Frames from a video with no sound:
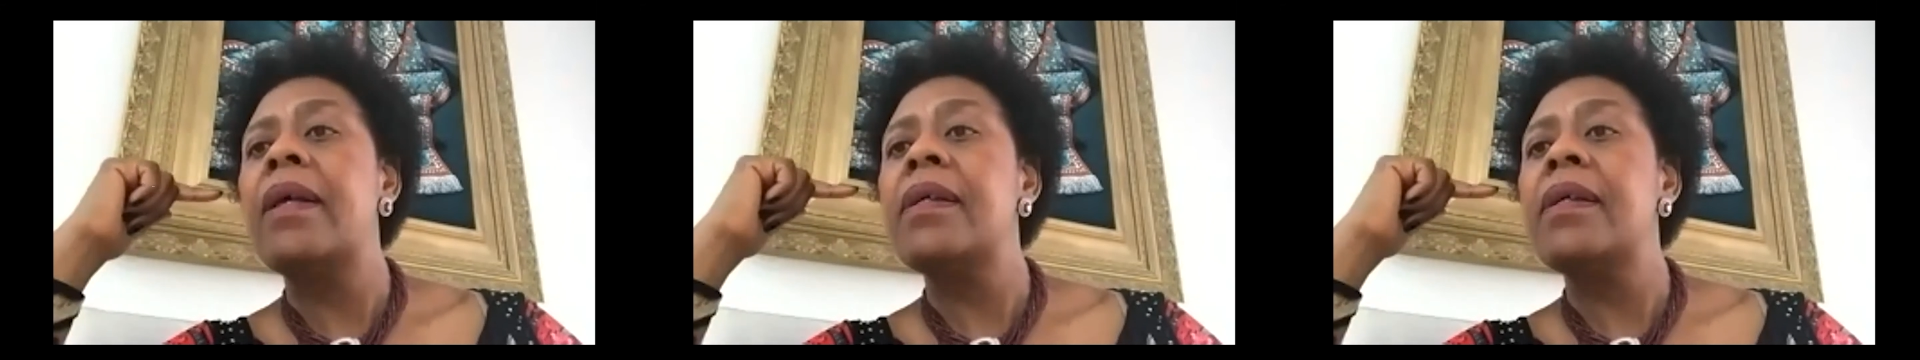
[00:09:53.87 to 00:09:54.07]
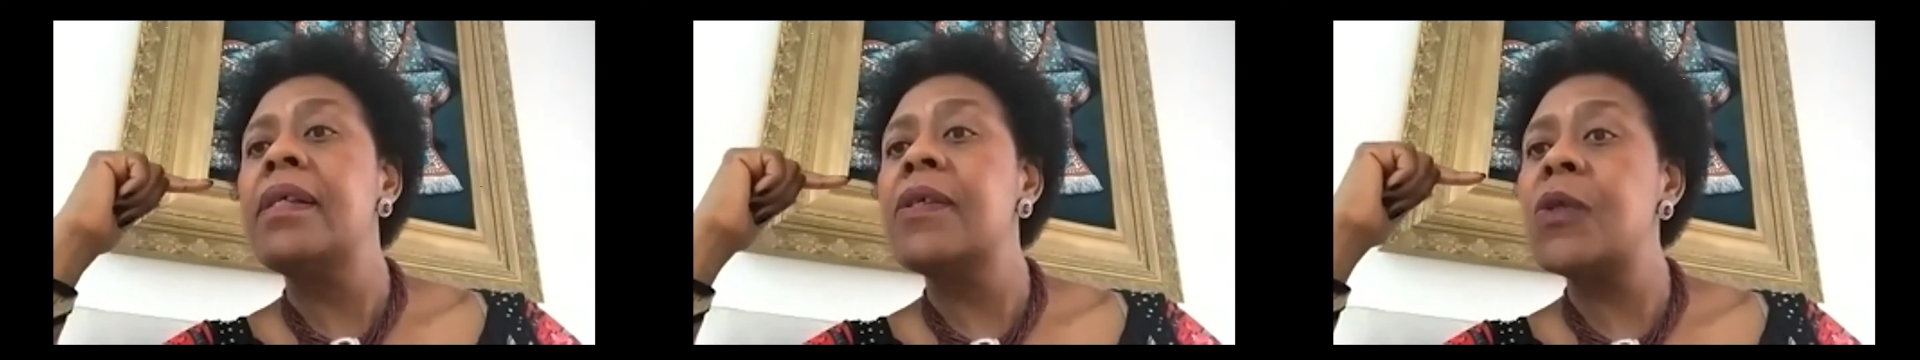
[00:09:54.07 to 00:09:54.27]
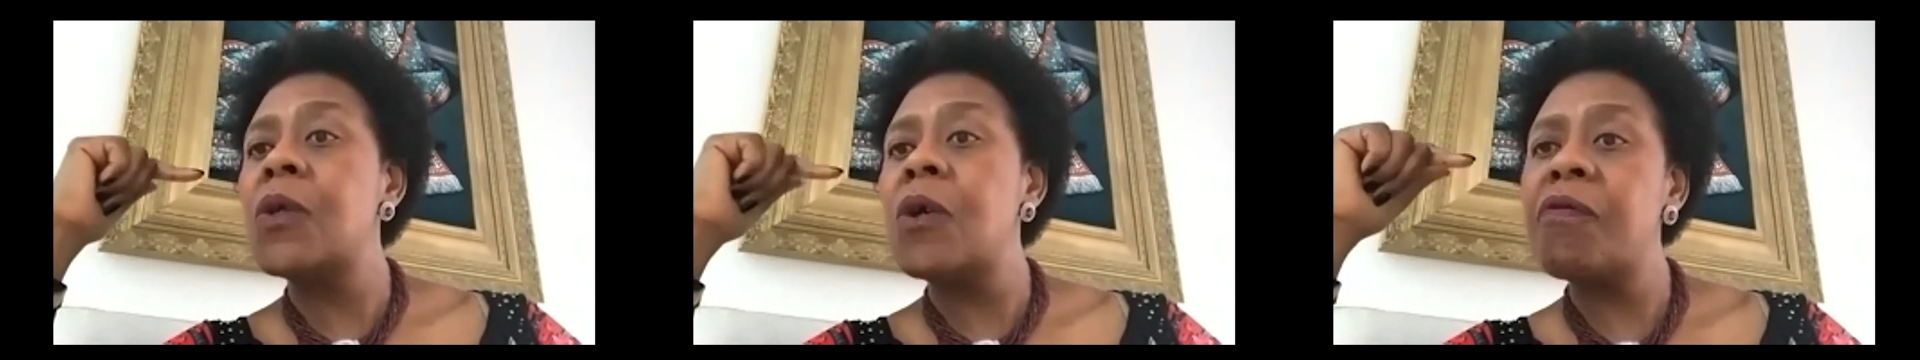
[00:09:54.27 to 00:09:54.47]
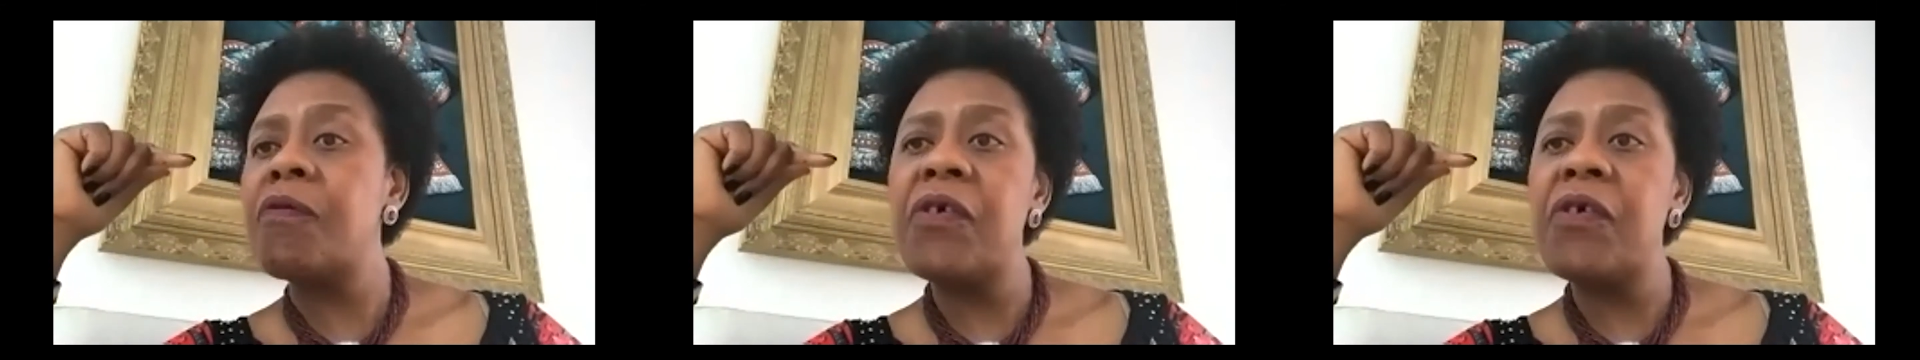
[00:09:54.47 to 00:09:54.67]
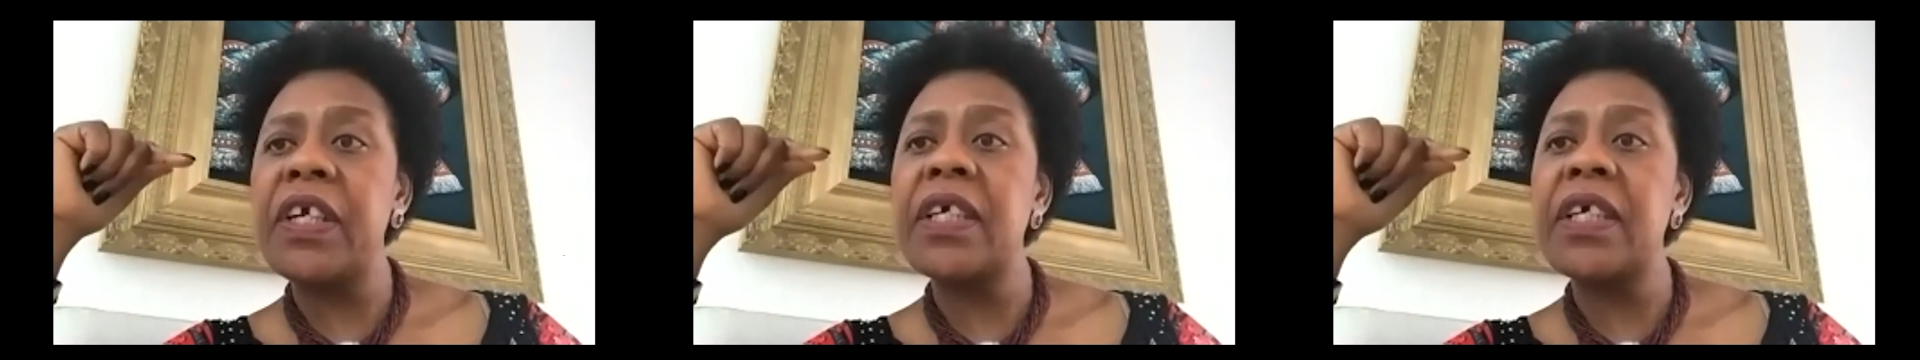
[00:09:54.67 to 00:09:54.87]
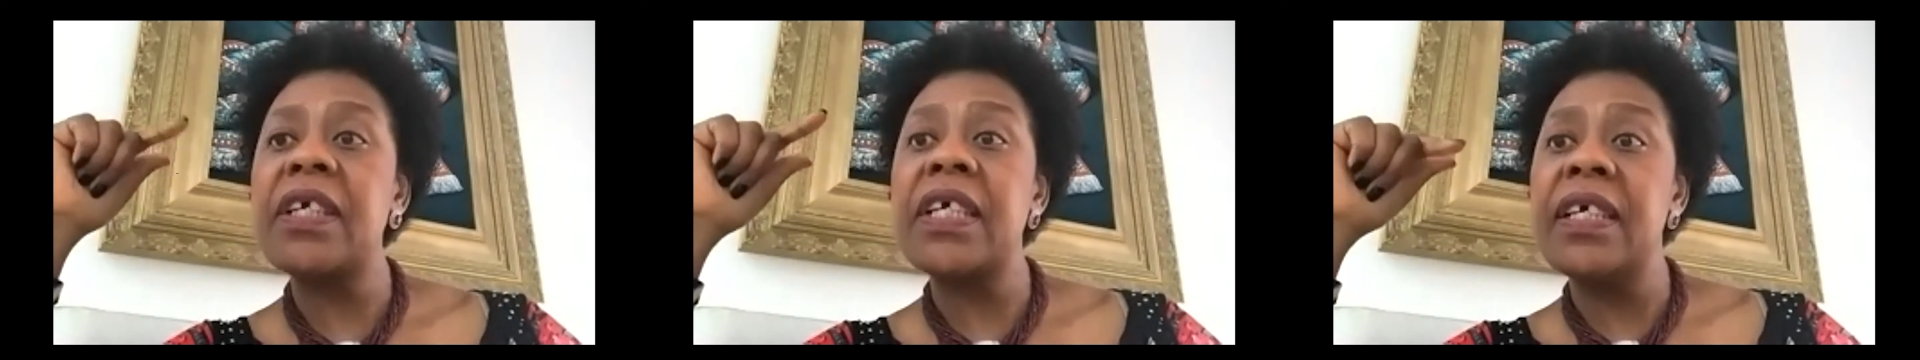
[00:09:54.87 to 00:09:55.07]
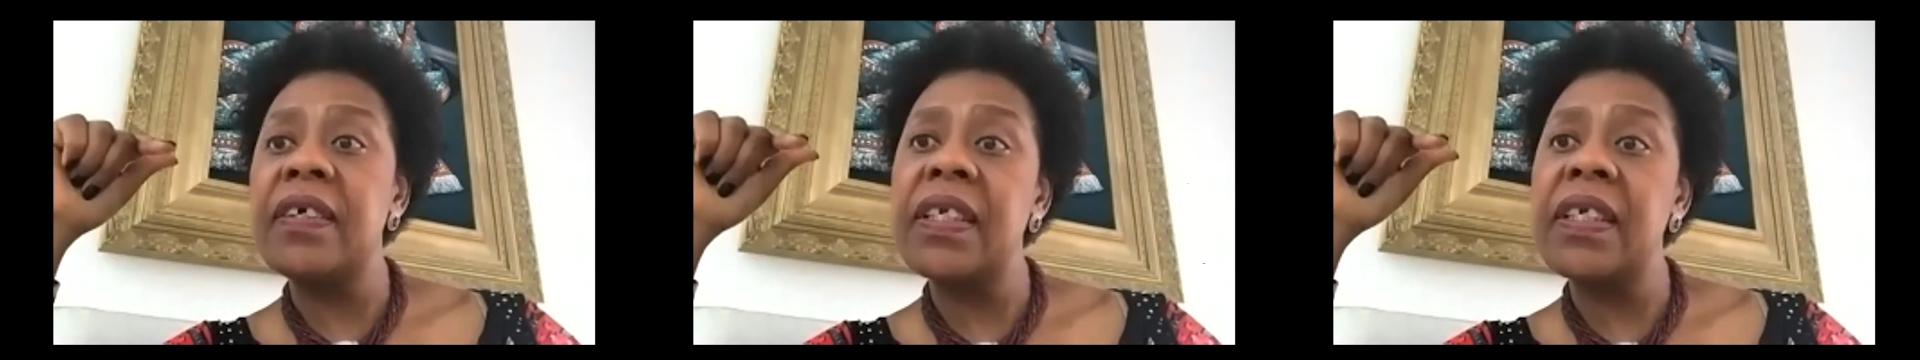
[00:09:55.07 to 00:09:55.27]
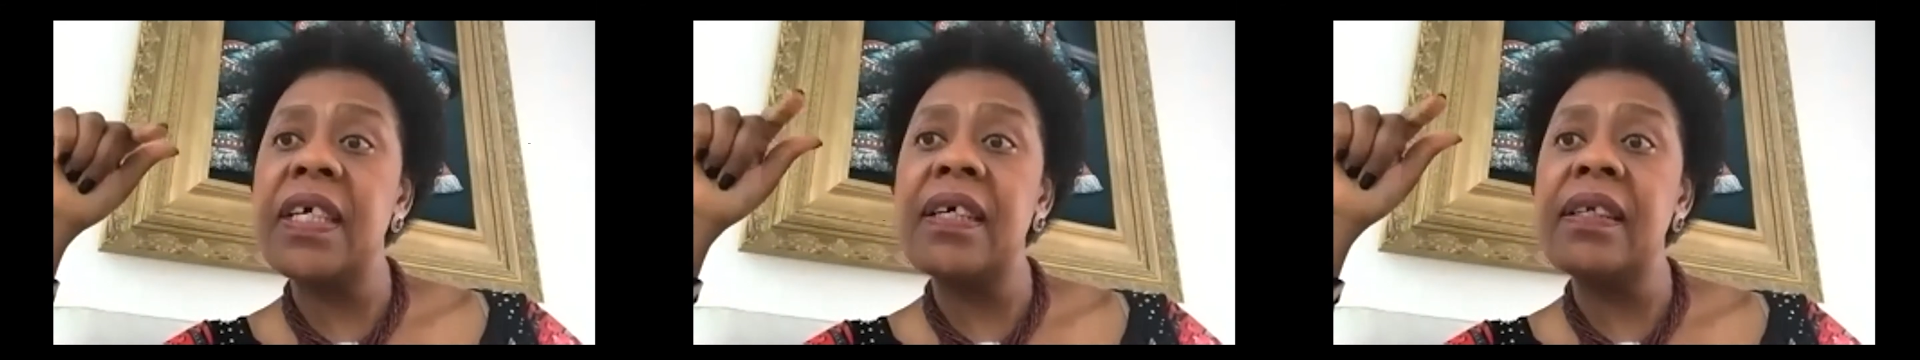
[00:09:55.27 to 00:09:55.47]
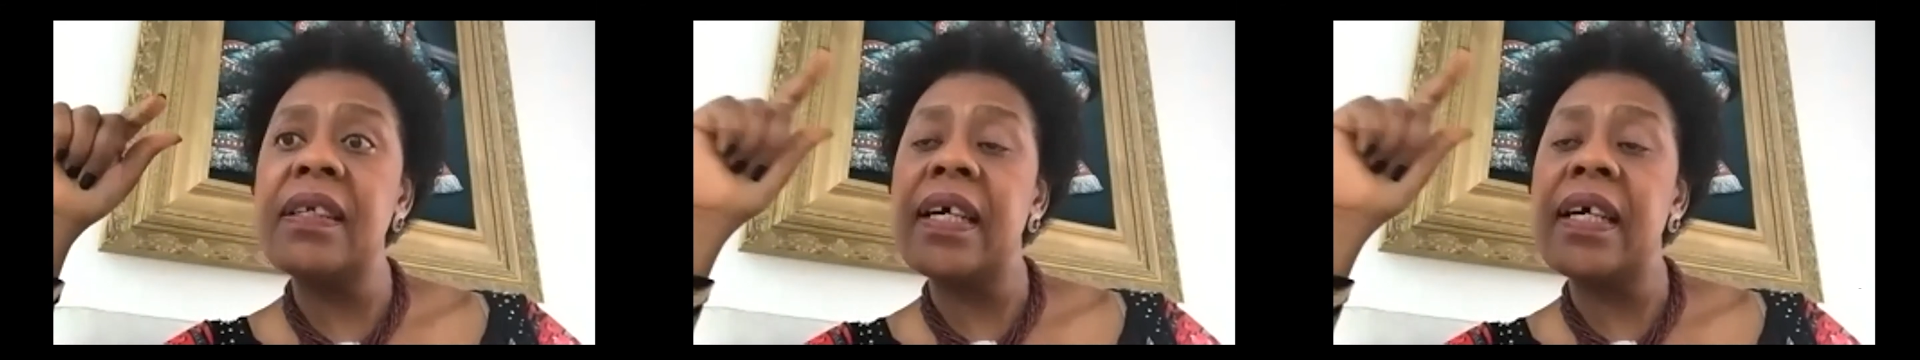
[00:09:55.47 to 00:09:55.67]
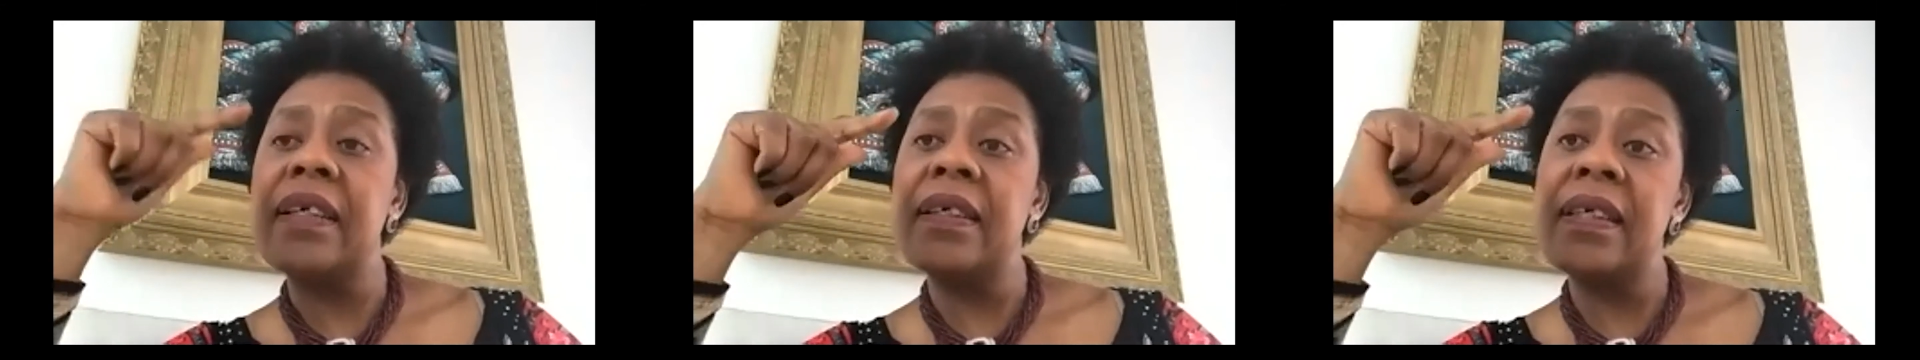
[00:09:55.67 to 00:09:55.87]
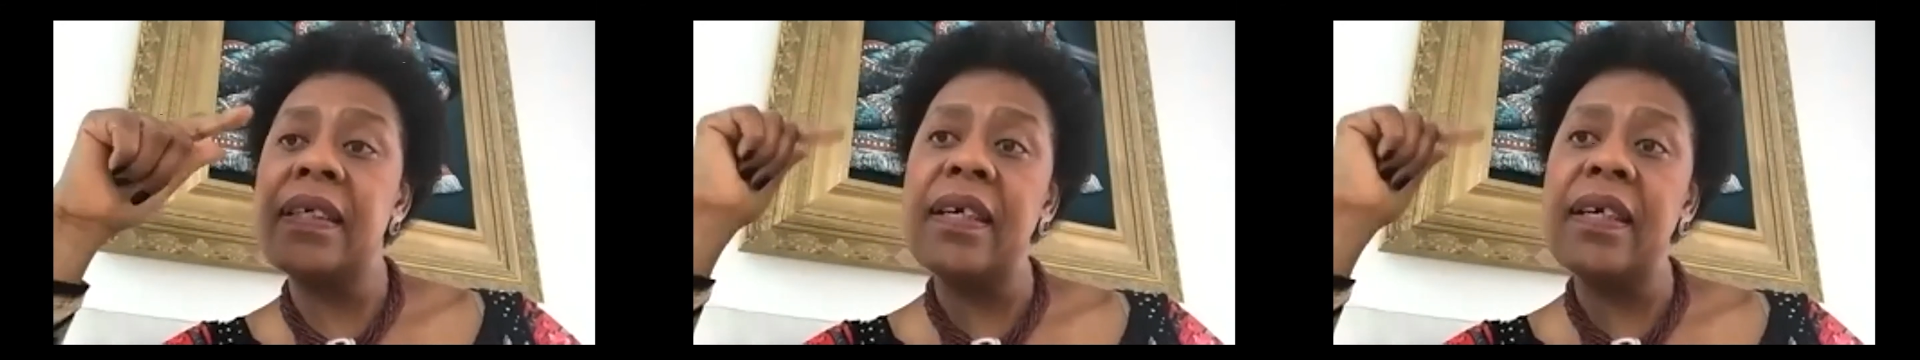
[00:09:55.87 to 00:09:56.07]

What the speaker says: It's not for recreational like